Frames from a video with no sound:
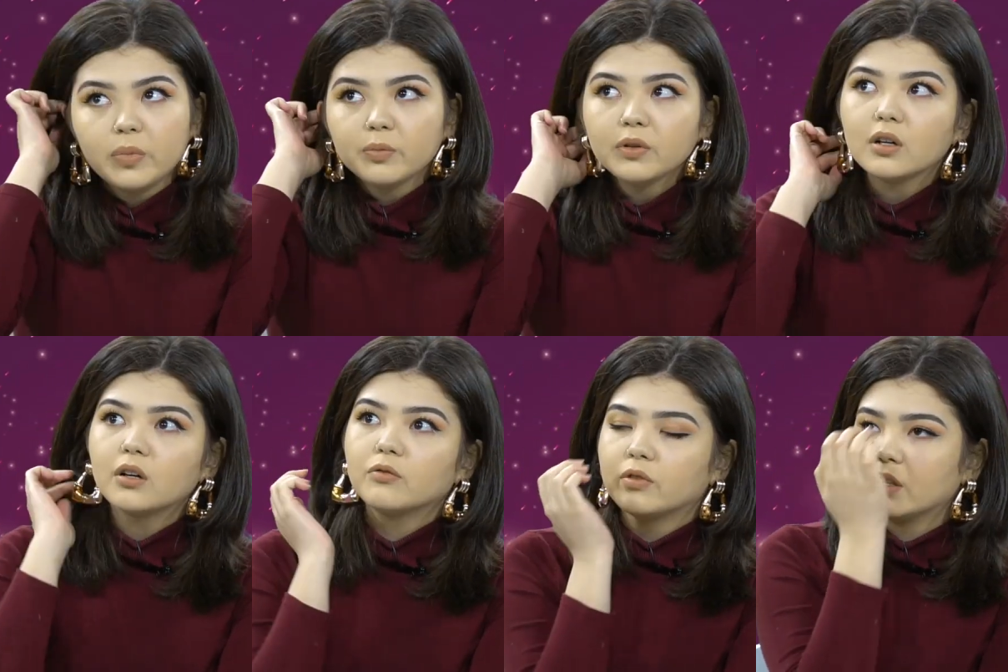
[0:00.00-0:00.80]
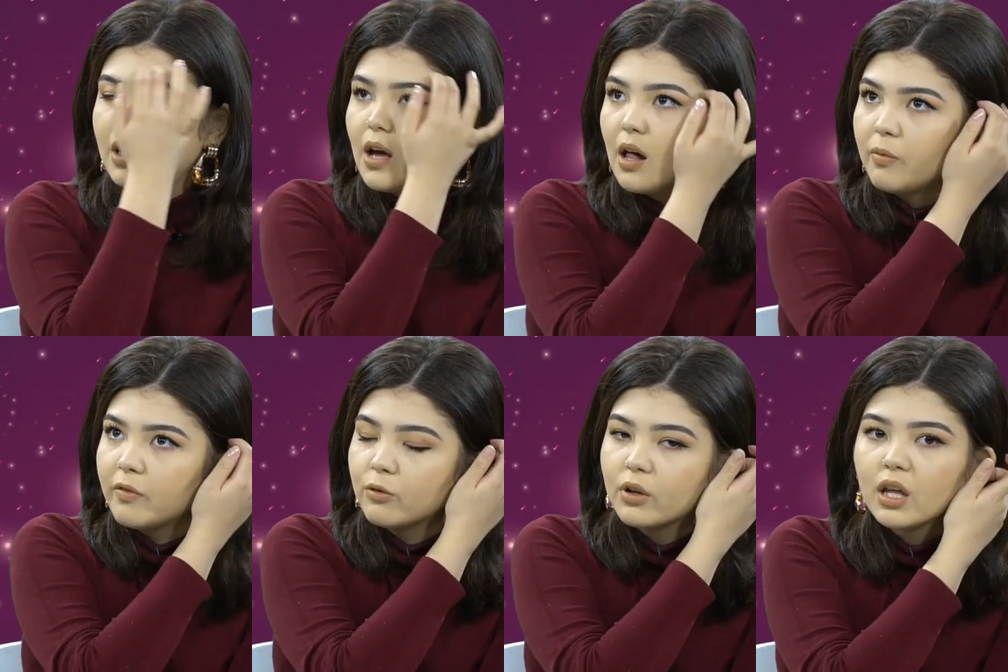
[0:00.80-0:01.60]
People are really
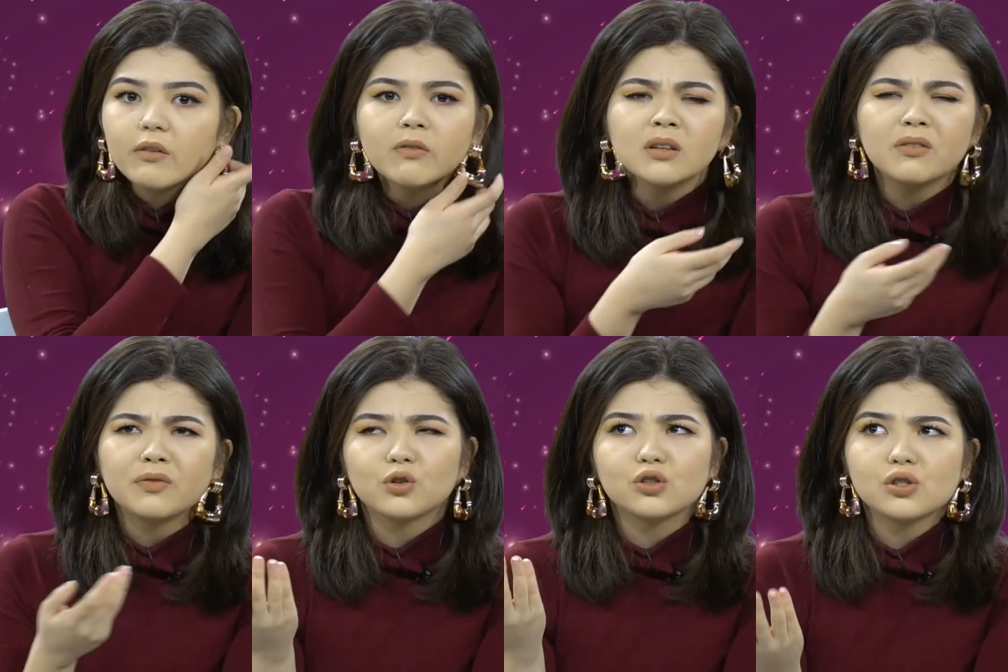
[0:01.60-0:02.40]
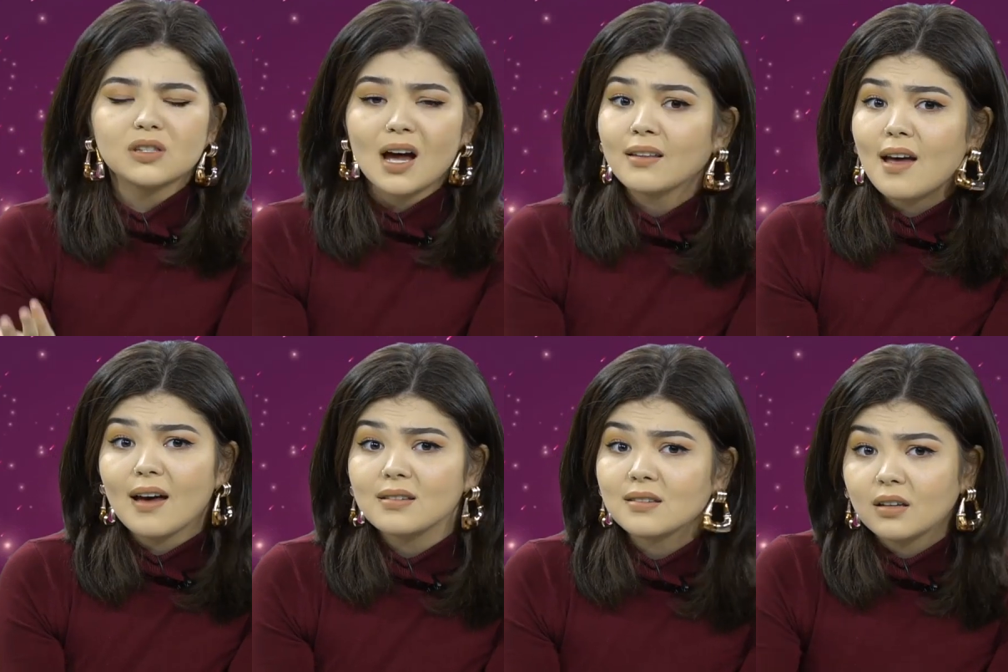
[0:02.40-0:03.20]
helpful. Even if you're not
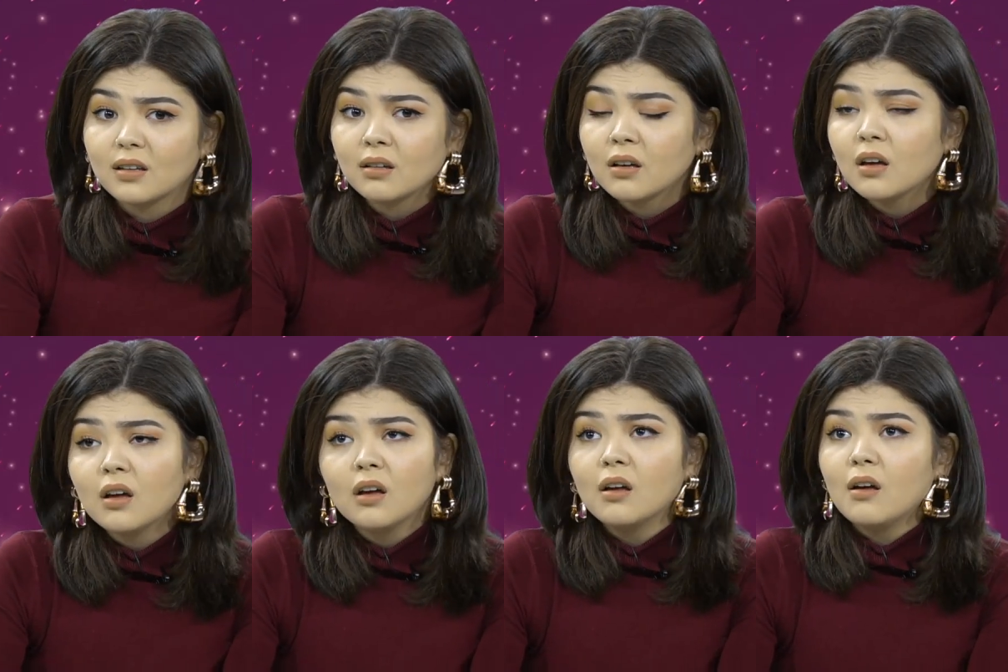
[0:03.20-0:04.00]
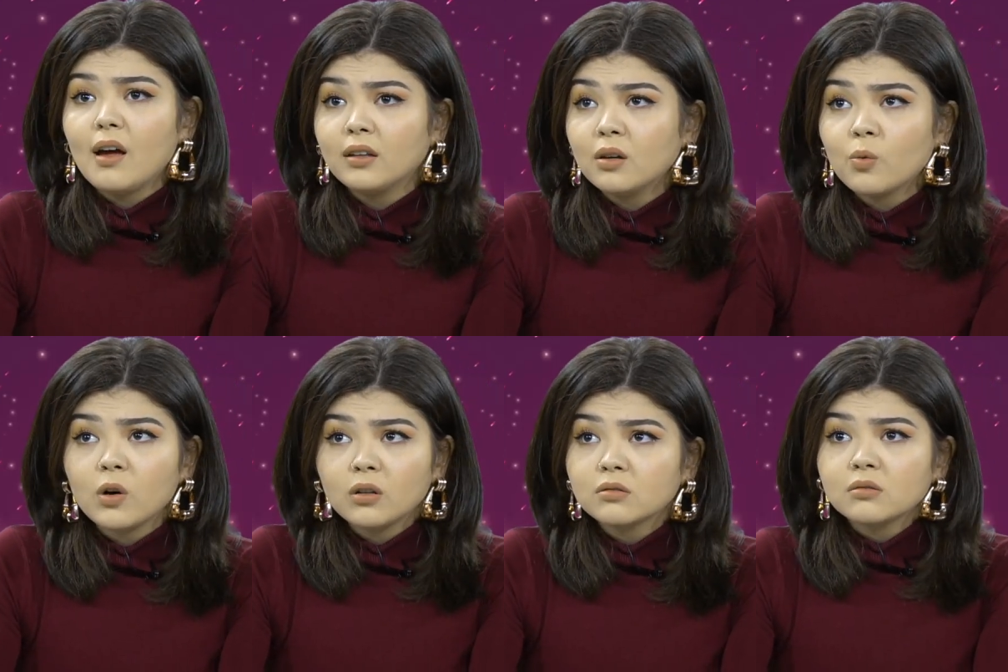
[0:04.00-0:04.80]
asking
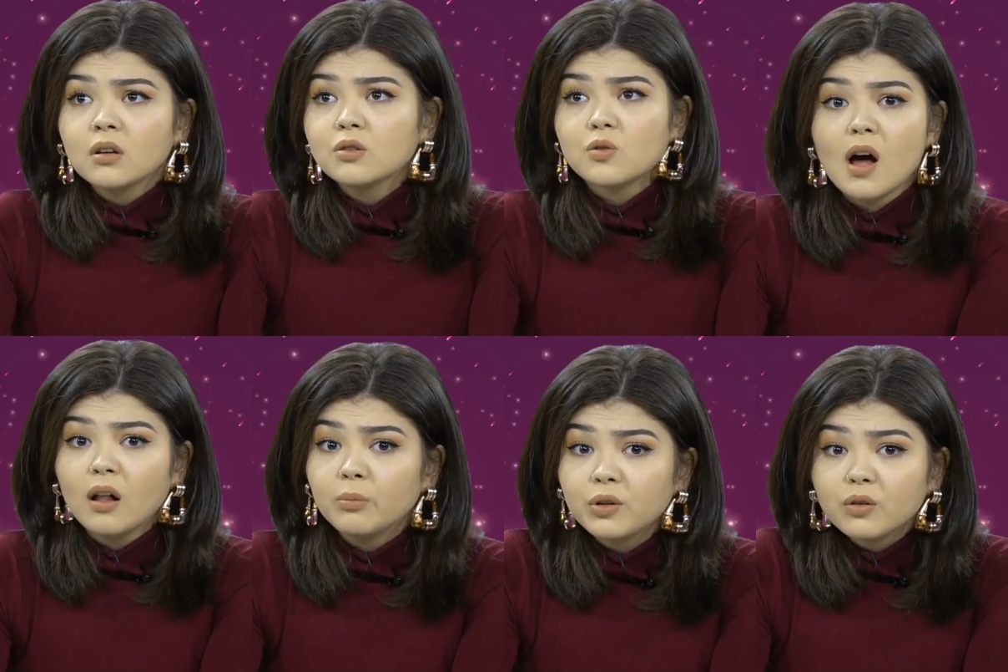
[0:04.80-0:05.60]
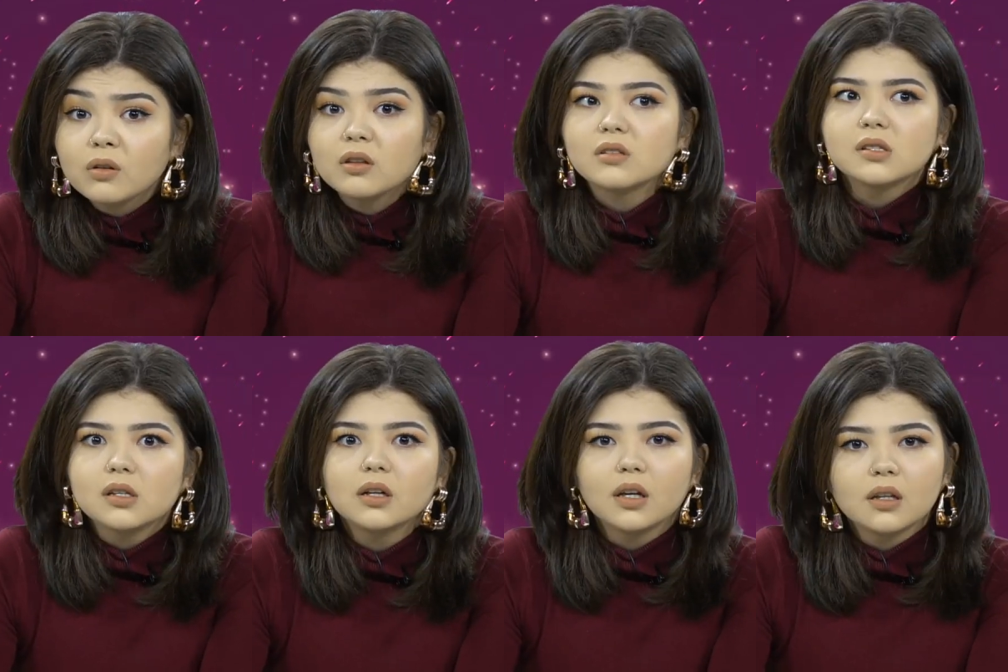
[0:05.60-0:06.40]
anyone to help you, they're
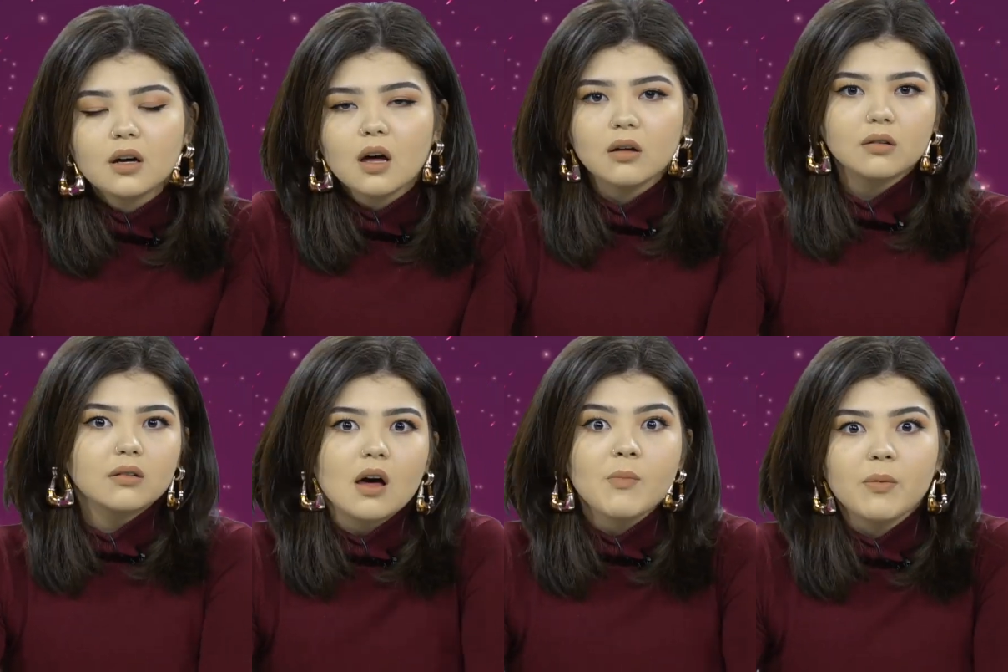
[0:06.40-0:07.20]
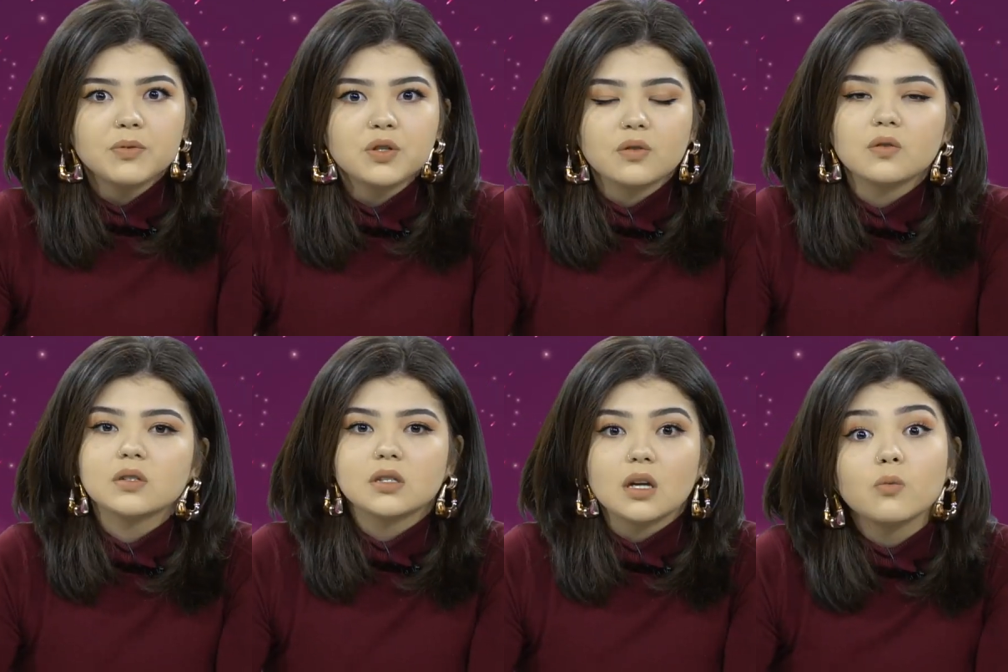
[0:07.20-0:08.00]
still gonna come up to you
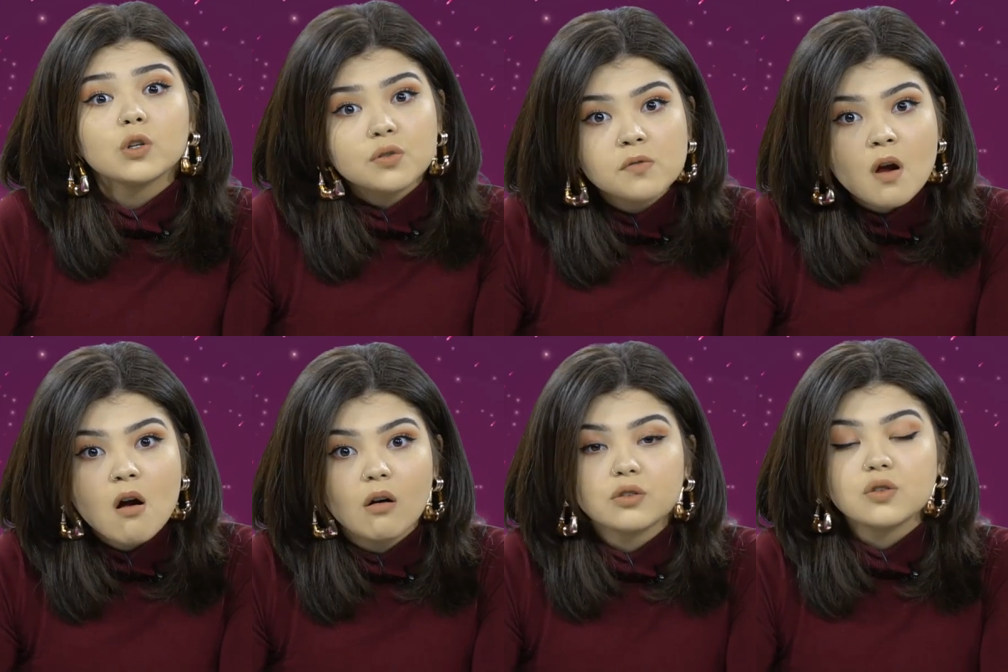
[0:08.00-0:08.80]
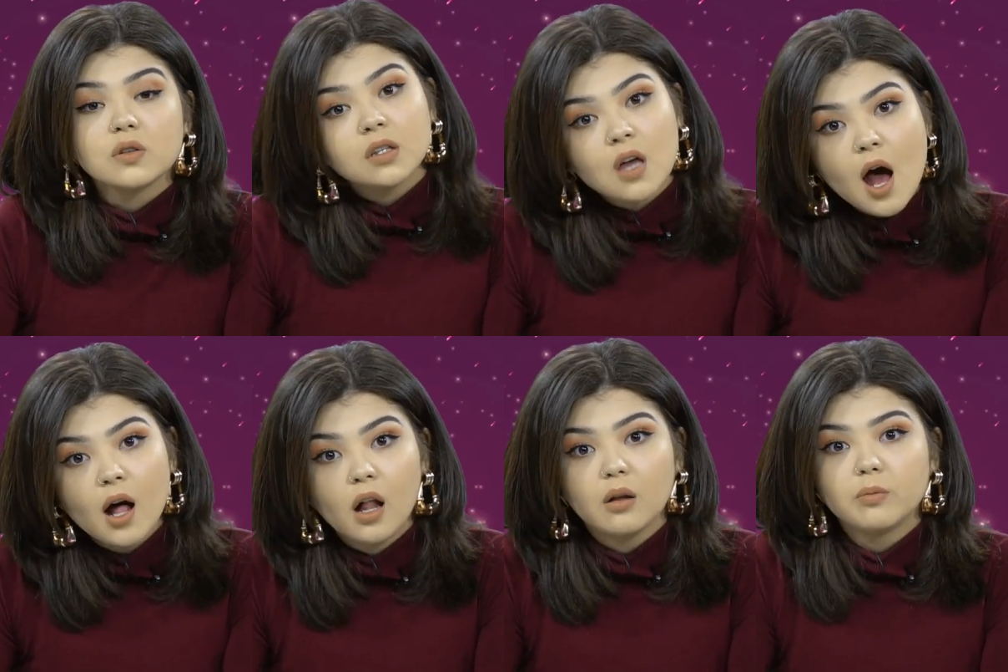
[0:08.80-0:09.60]
and say, what's wrong? Do you need
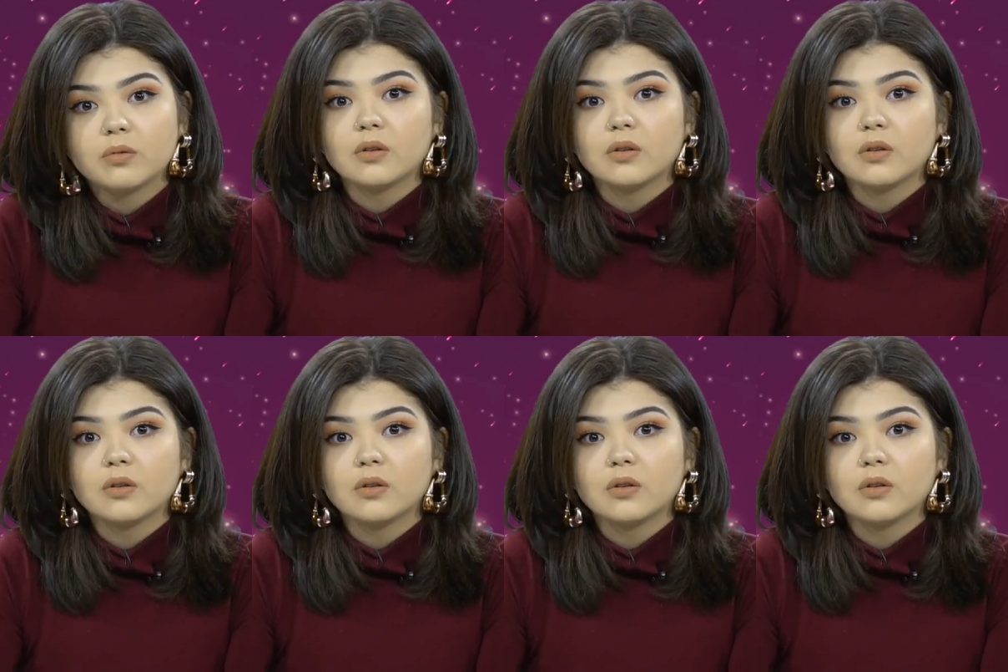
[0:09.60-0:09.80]
help?